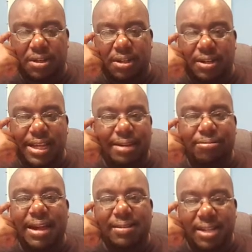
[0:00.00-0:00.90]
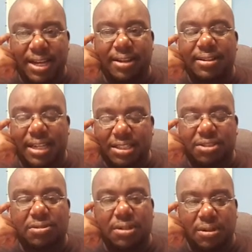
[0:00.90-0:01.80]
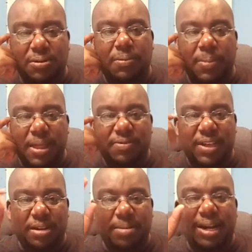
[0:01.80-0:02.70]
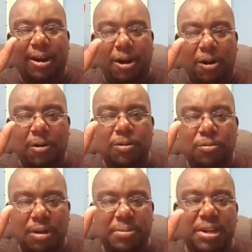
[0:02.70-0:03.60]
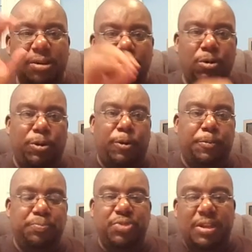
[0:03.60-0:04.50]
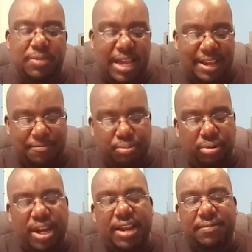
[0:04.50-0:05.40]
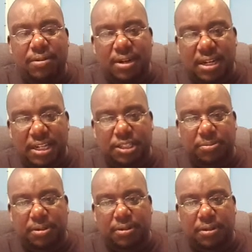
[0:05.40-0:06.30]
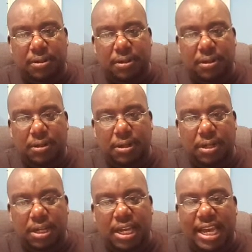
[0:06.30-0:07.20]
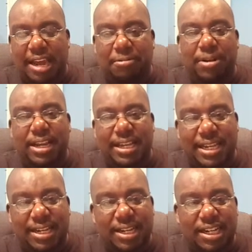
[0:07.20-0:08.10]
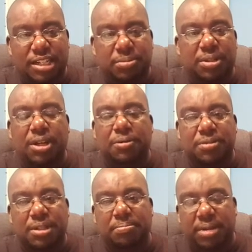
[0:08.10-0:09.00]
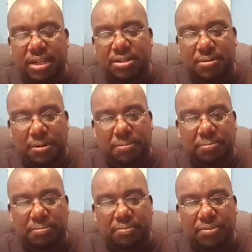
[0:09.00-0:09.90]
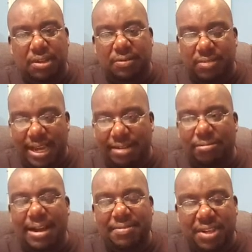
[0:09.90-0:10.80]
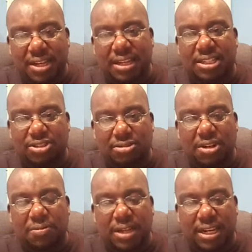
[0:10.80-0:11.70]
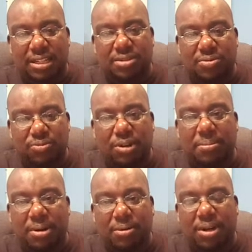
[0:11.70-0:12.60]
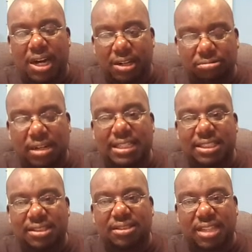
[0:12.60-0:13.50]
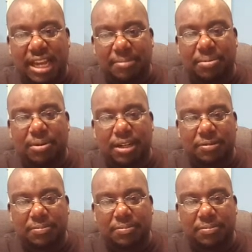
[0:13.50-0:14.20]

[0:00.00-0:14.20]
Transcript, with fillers: That right there lets you know. Think about all the women in the world that have prayed for a husband and when they get a husband don't submit to him. That right there lets you know that it's from an unrighteous standpoint.